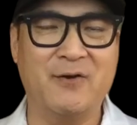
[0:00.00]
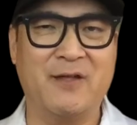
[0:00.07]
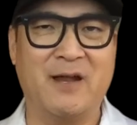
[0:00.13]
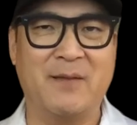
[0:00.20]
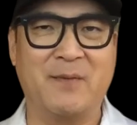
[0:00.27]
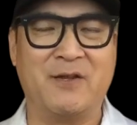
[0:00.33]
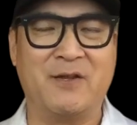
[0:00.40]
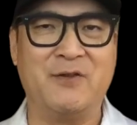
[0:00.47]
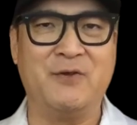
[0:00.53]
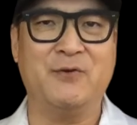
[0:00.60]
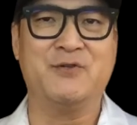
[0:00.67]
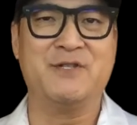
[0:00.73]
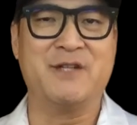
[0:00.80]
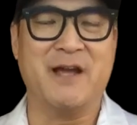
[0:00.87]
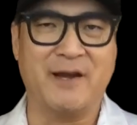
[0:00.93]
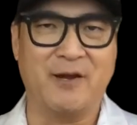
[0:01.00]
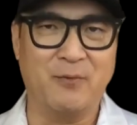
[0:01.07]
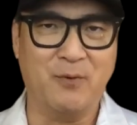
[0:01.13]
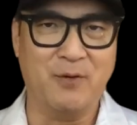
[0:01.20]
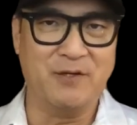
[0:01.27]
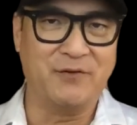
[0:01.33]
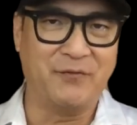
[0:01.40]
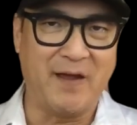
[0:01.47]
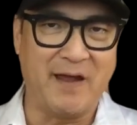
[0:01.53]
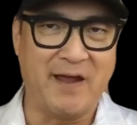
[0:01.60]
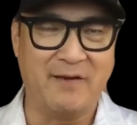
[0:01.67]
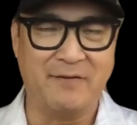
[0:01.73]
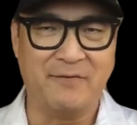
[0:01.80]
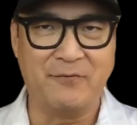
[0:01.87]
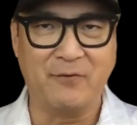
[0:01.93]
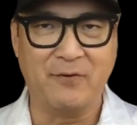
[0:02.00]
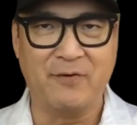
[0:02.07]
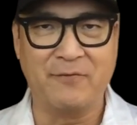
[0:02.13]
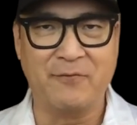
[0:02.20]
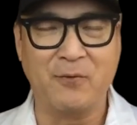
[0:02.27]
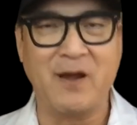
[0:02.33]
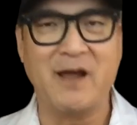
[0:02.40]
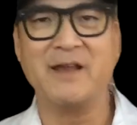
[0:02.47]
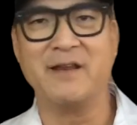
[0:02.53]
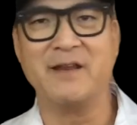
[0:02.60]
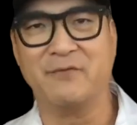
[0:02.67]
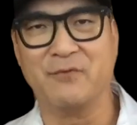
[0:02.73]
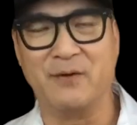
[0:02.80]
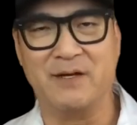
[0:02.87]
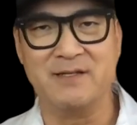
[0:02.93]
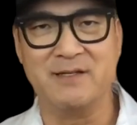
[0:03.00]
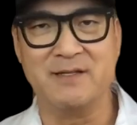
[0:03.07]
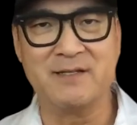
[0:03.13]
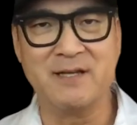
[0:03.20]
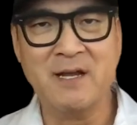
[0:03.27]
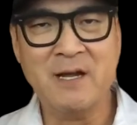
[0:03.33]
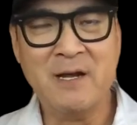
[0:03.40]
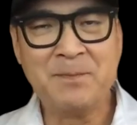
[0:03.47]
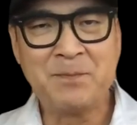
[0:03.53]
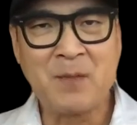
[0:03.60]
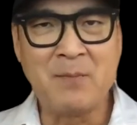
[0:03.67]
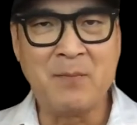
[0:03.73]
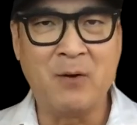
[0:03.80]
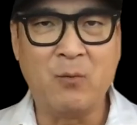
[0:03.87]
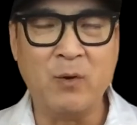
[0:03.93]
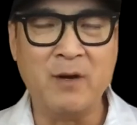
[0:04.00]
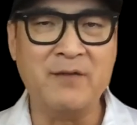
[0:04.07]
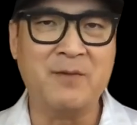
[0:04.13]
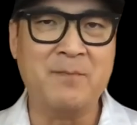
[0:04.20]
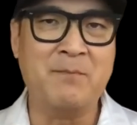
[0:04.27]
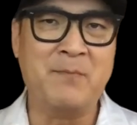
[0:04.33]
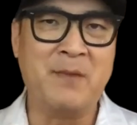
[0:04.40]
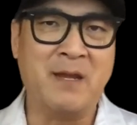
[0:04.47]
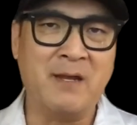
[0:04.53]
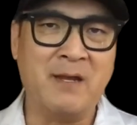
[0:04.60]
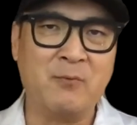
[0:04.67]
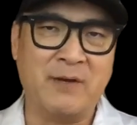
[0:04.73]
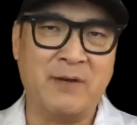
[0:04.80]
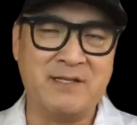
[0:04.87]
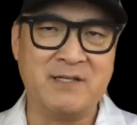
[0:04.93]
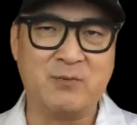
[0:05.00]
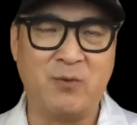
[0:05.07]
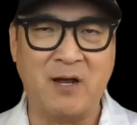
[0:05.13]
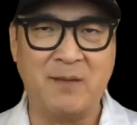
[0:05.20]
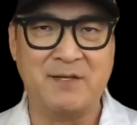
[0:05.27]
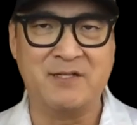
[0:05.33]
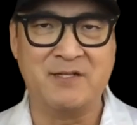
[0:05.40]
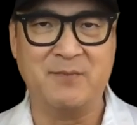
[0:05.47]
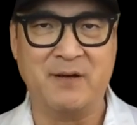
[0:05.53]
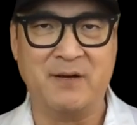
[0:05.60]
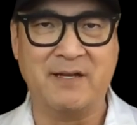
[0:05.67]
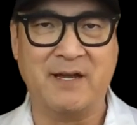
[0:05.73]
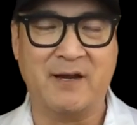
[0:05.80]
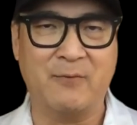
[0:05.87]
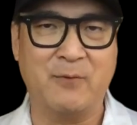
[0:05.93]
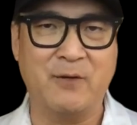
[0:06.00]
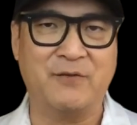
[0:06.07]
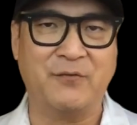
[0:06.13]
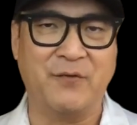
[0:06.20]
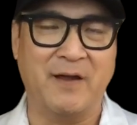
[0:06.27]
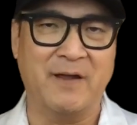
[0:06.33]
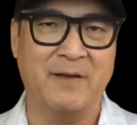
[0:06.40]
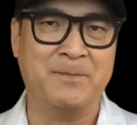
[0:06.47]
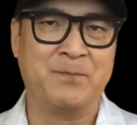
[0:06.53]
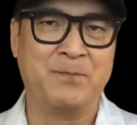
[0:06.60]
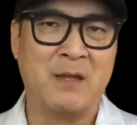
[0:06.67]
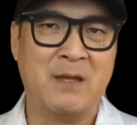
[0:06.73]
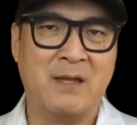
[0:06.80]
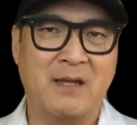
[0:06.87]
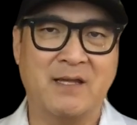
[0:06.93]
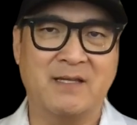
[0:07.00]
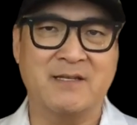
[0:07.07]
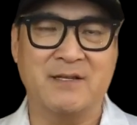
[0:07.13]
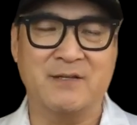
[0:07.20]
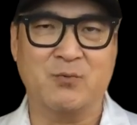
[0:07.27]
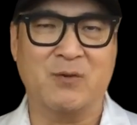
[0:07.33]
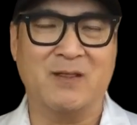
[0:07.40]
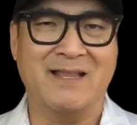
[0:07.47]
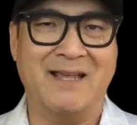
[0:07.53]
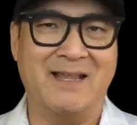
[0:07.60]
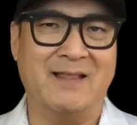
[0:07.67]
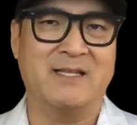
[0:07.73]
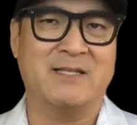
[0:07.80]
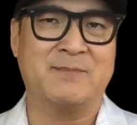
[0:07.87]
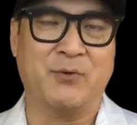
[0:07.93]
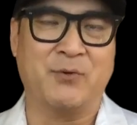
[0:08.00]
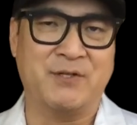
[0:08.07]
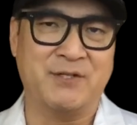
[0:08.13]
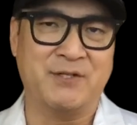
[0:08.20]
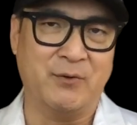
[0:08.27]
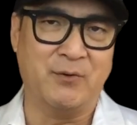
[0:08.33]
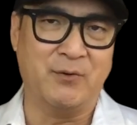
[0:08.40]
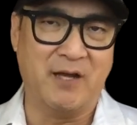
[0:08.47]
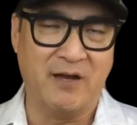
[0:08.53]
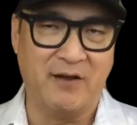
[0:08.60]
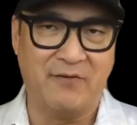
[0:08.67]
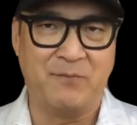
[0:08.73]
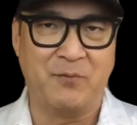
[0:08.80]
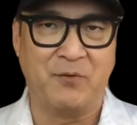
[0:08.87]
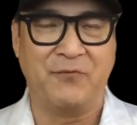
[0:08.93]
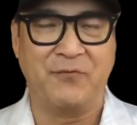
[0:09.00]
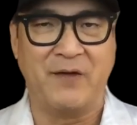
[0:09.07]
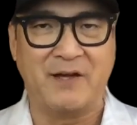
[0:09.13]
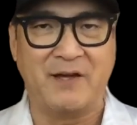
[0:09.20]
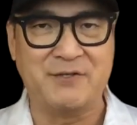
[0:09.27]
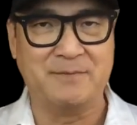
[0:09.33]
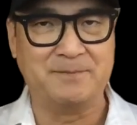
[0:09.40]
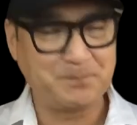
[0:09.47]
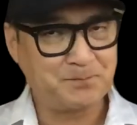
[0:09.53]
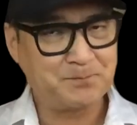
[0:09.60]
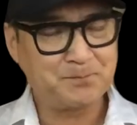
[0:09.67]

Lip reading: that I'm a huge Tiger Woods fan for a variety of reasons. But one of the main reasons why I'm such a big Tiger Woods fan is his relentless pursuit of perfection.